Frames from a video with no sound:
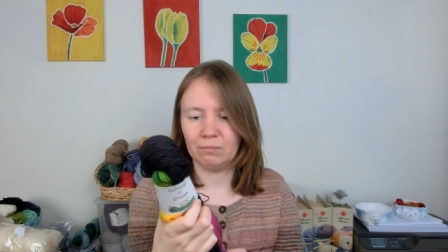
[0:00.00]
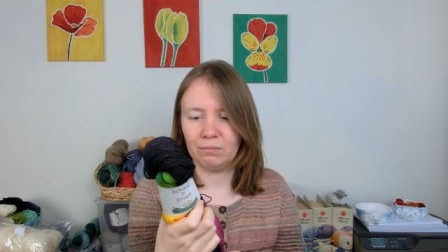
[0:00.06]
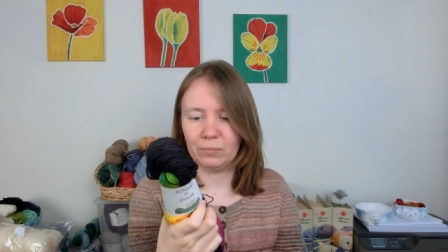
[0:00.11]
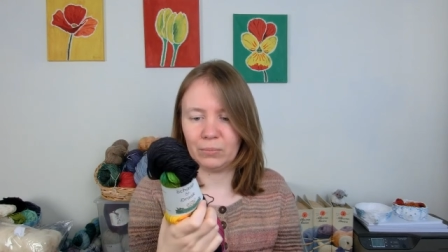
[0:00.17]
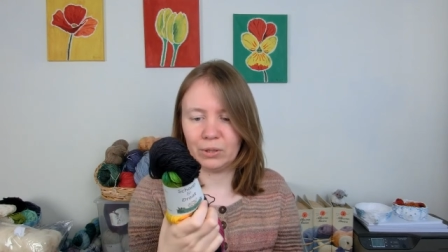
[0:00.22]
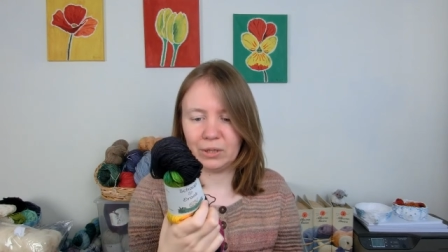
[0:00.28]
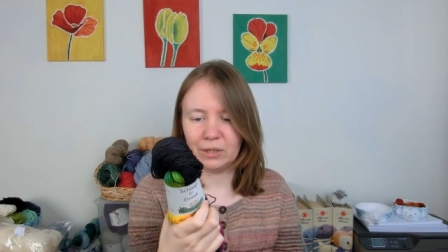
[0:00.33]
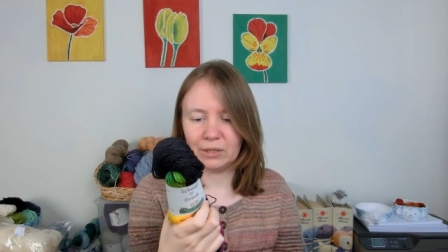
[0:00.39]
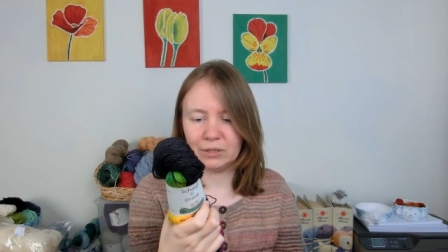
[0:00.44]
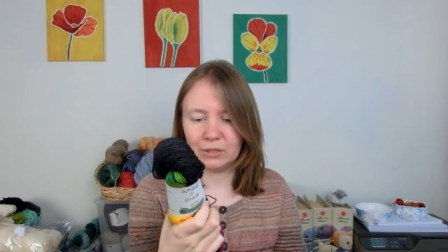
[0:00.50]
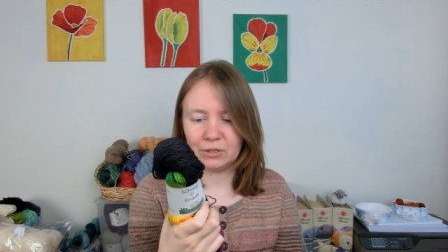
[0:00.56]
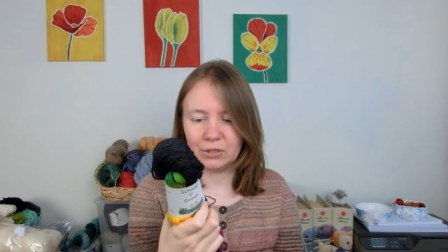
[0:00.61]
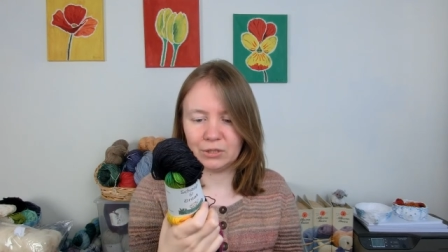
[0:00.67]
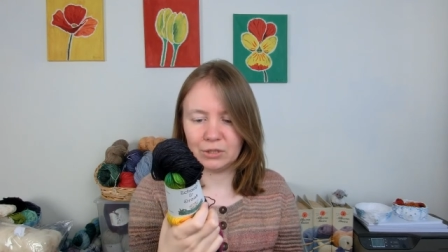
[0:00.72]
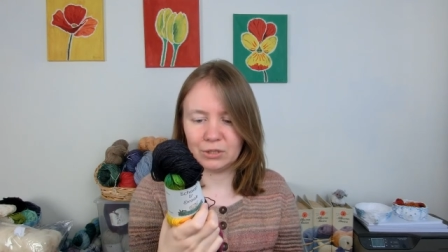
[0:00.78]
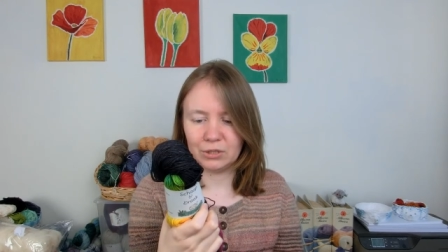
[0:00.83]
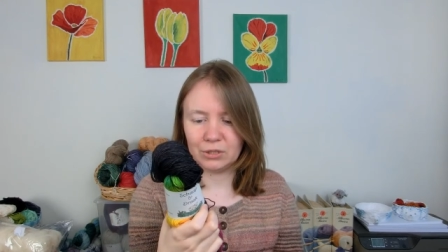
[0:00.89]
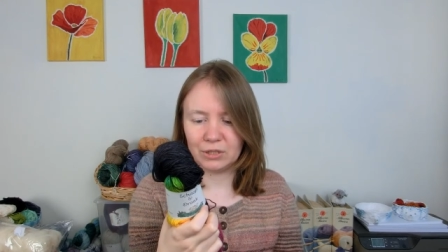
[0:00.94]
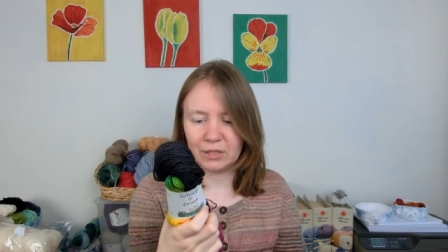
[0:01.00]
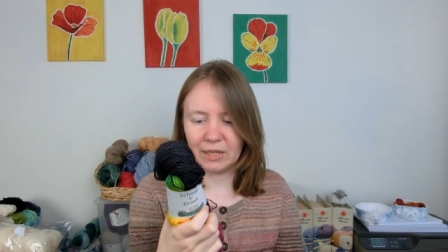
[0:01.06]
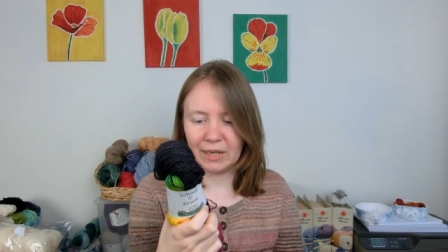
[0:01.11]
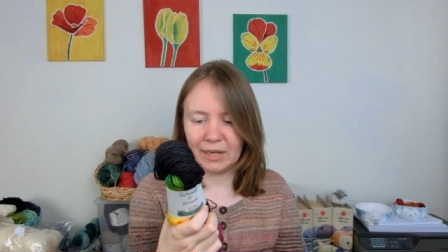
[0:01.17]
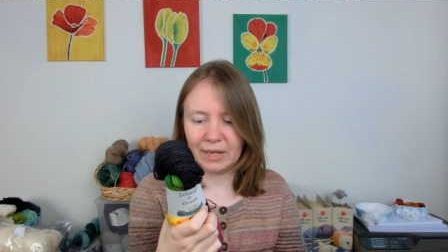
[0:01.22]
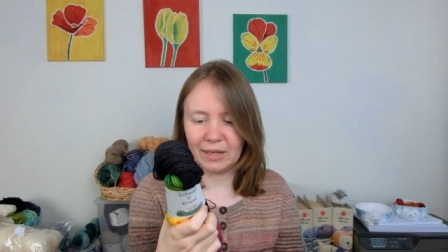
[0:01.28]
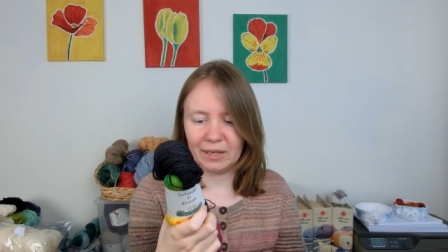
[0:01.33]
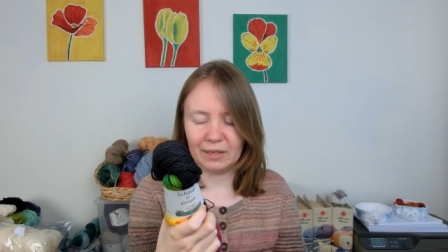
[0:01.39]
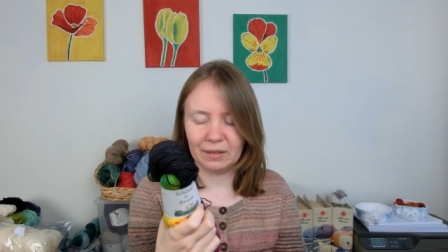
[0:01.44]
but it doesn't
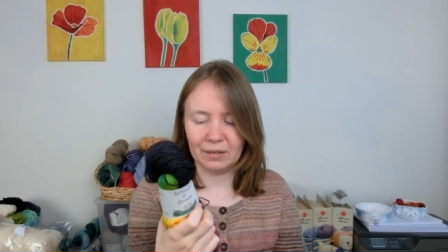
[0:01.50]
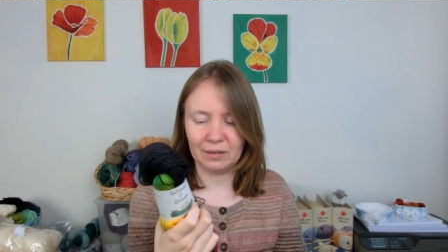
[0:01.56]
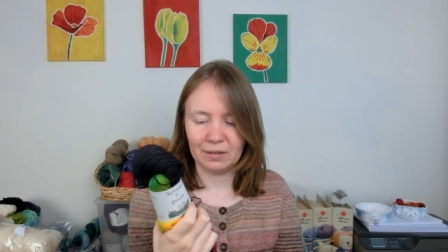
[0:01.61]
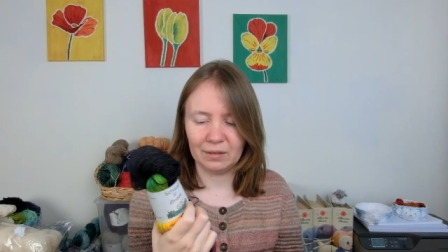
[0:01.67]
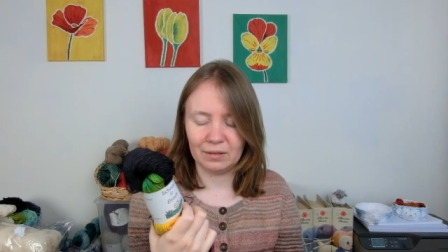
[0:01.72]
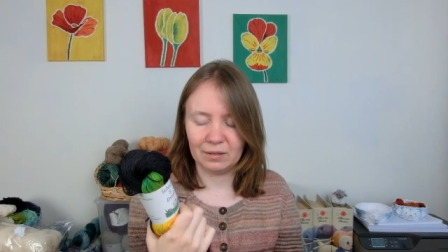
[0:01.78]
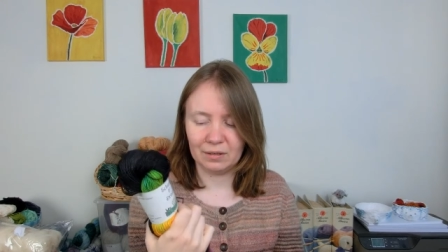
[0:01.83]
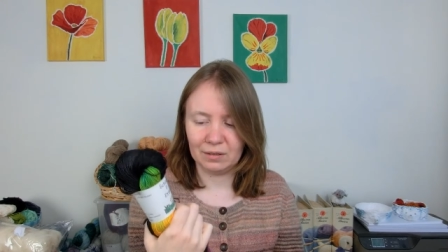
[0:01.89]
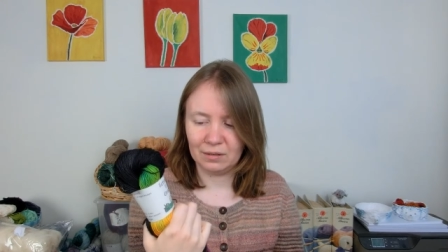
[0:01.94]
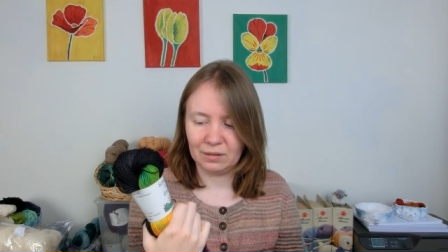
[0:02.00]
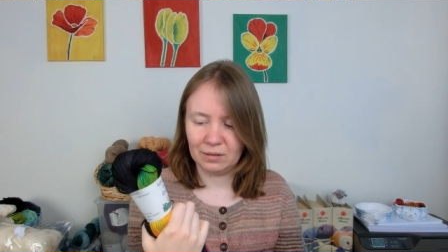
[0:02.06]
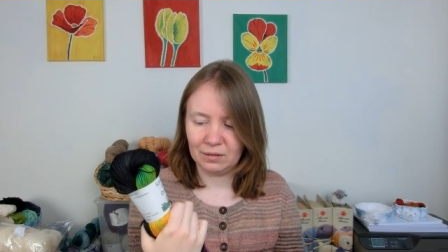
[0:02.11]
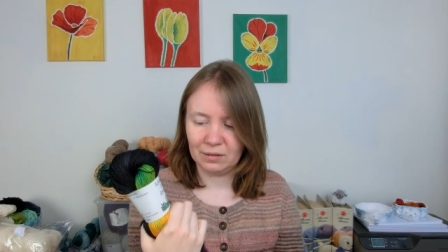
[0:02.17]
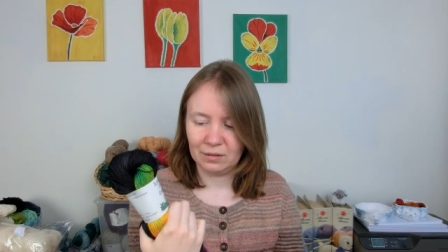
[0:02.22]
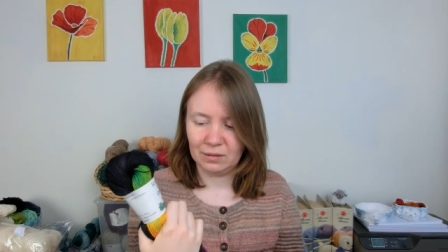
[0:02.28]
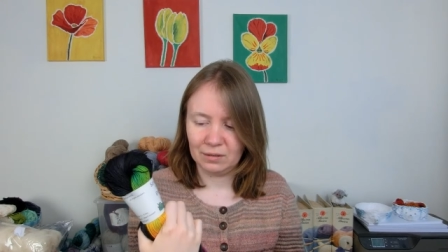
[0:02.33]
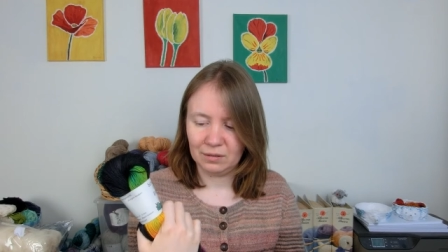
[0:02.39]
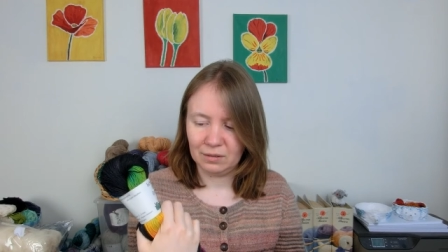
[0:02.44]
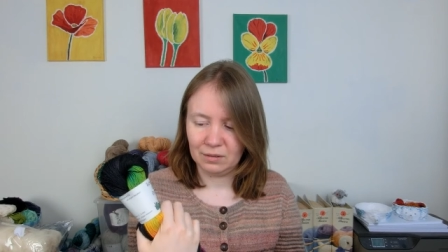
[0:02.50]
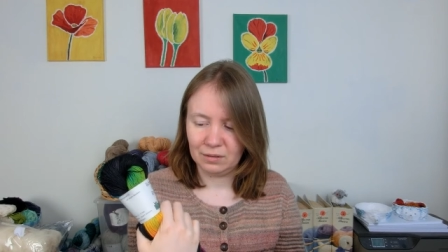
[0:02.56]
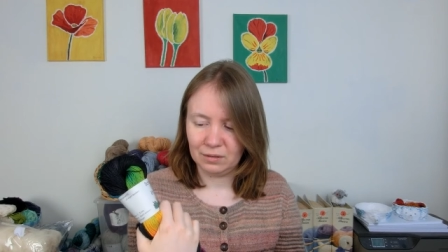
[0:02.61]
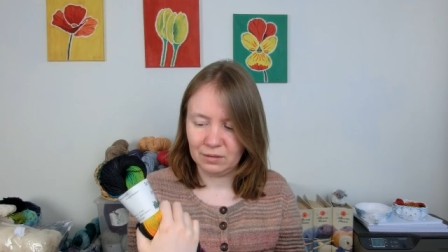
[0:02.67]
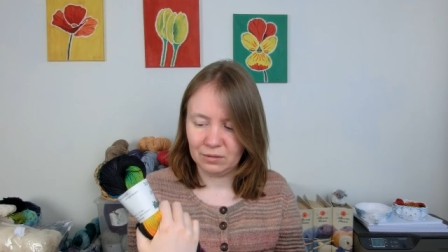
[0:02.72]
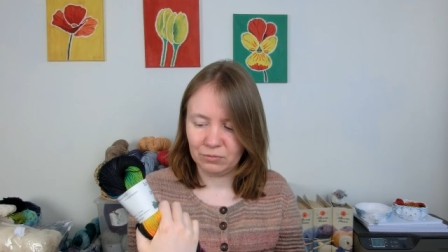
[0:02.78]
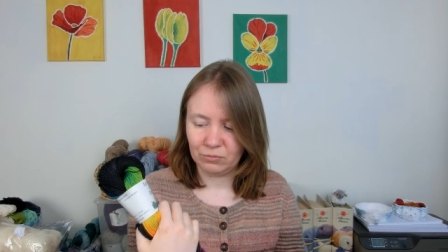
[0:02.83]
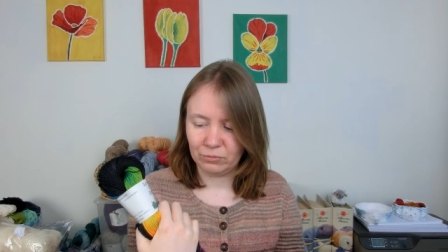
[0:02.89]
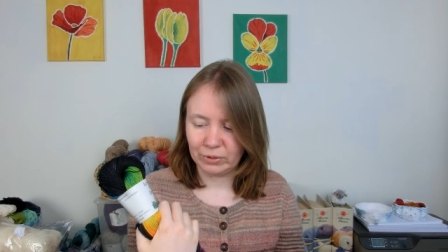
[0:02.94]
say
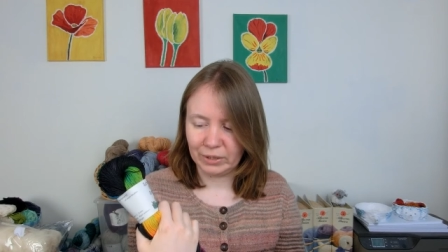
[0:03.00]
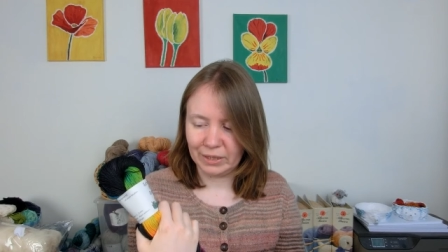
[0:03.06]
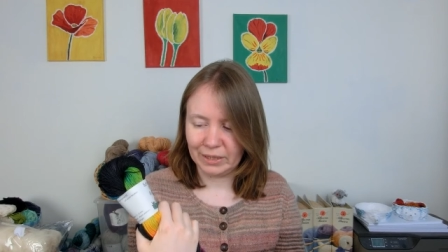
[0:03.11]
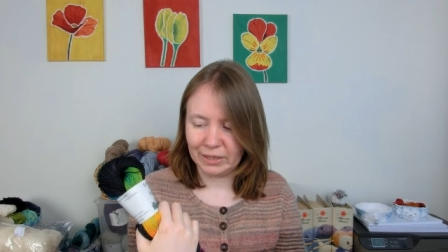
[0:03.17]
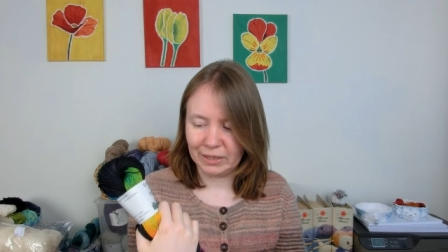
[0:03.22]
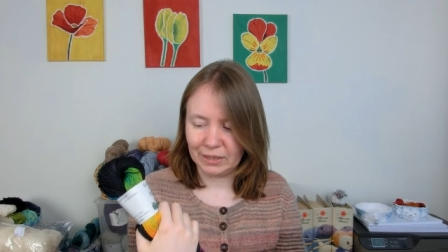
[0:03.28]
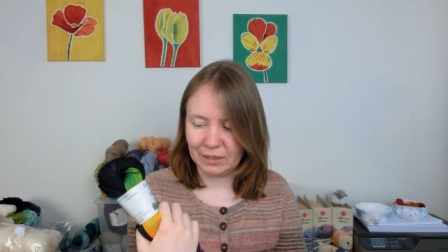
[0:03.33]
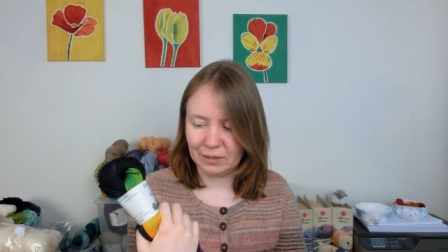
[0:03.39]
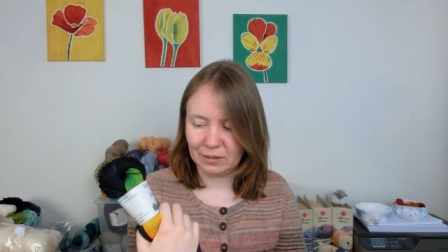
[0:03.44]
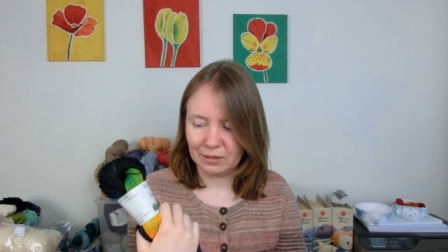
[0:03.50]
really